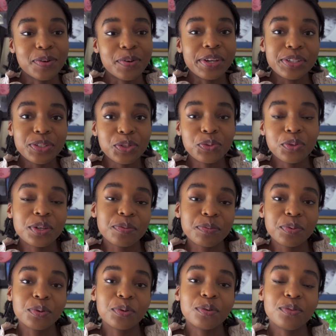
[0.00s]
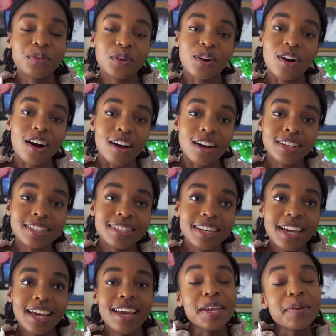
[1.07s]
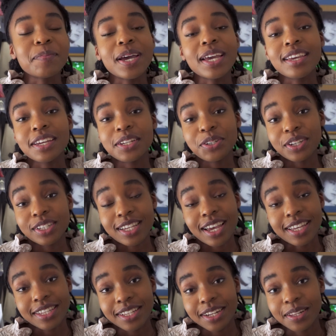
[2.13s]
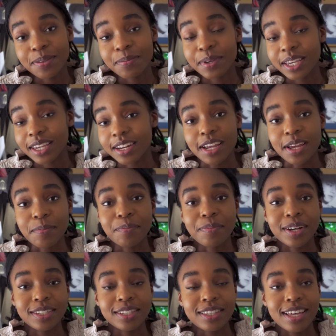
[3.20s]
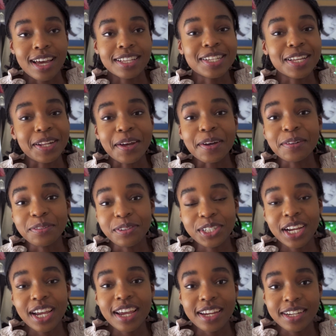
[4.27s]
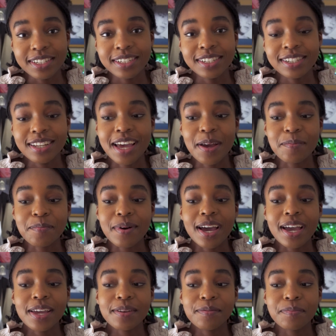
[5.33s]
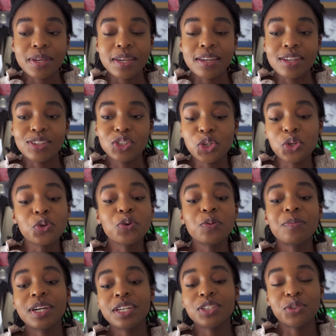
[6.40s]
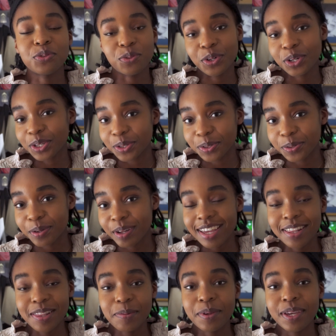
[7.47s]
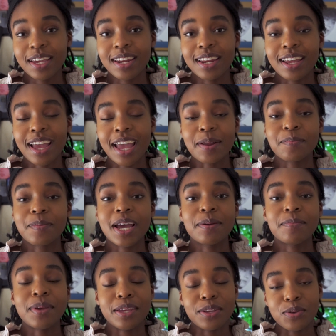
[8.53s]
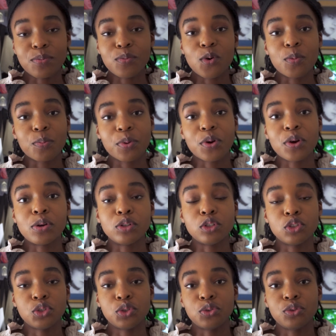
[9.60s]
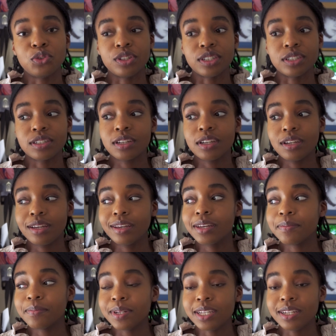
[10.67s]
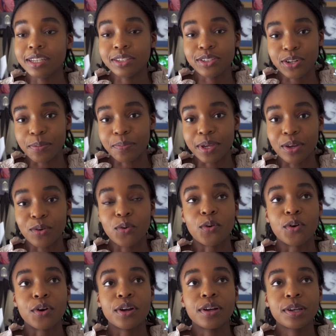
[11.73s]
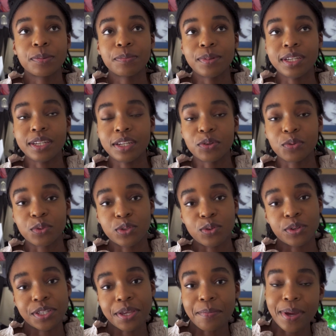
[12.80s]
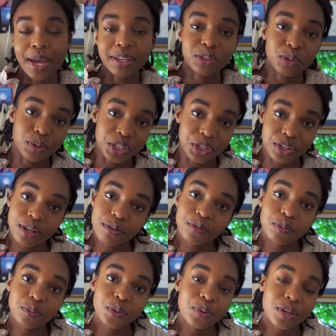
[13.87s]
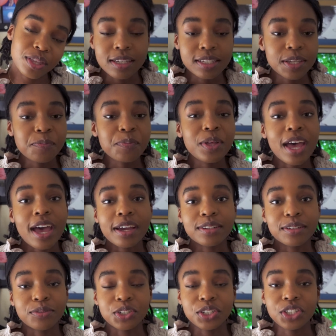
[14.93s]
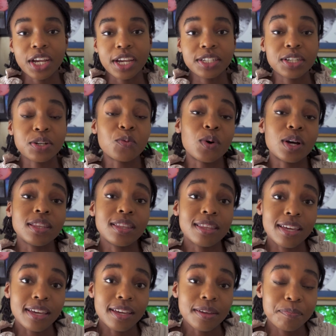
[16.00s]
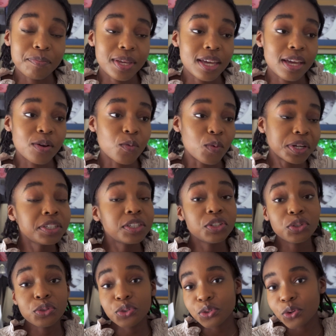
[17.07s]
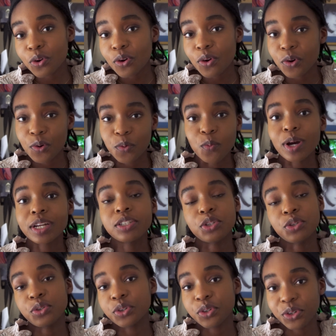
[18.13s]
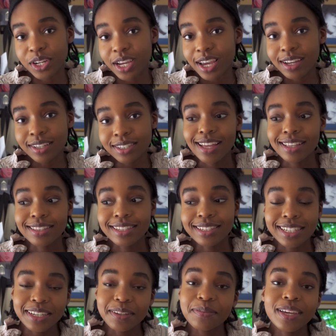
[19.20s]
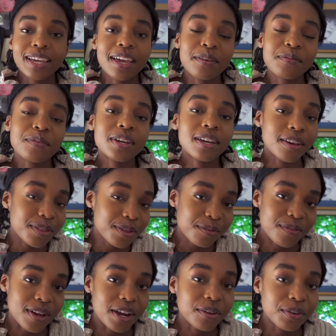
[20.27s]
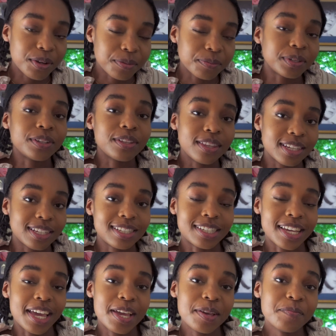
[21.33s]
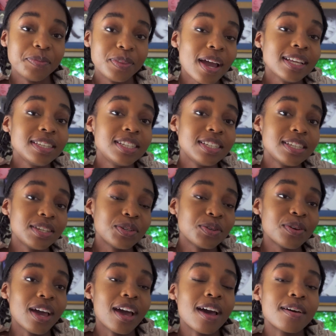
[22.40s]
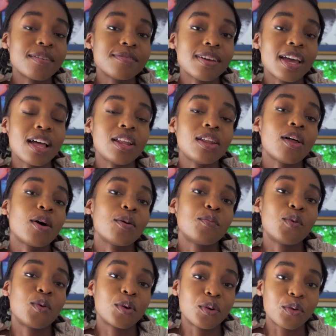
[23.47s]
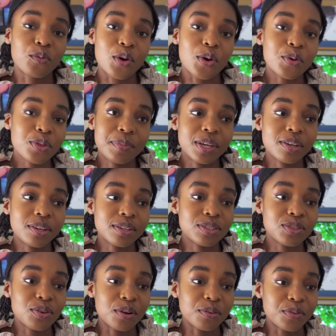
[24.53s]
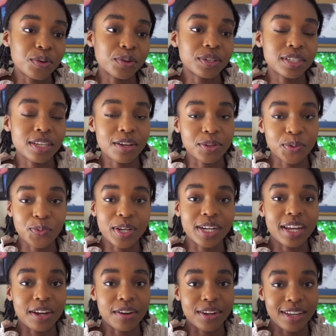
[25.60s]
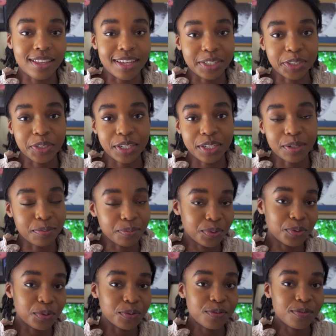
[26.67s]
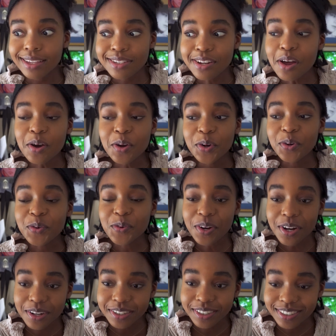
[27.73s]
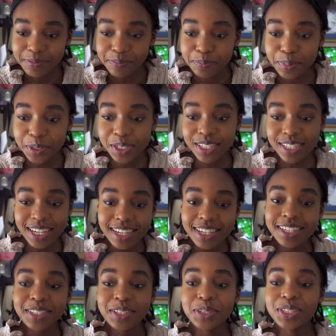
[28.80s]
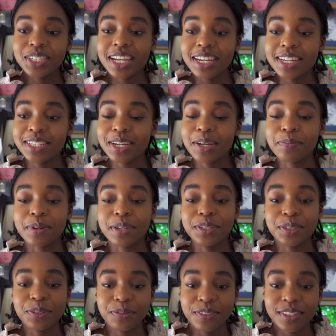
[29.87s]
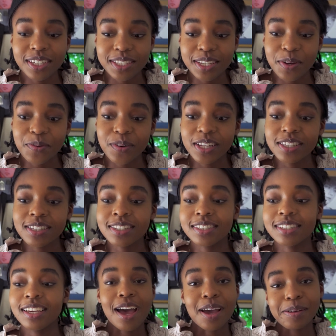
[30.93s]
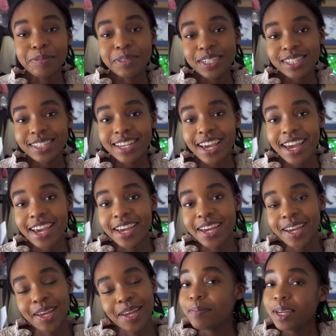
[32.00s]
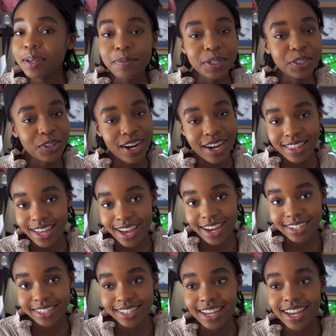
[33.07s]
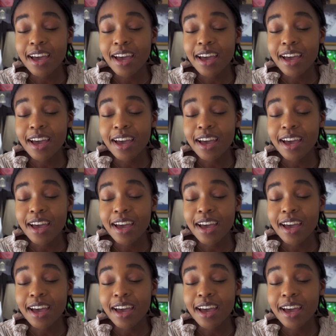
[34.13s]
going to improve your art, it might get you excited in the beginning, but that's a lot of change that might be too much for you in the beginning and might make you more prone to just completely stopping or completely resorting back to what you're comfortable with. The simple act of just changing one thing, being what you draw or what you create, and leaving every other variable the same, might see you have a lot more growth because you are focusing on one area that you can improve. It's not wrong per se to change a bunch of things at once. I'm just saying maybe try that.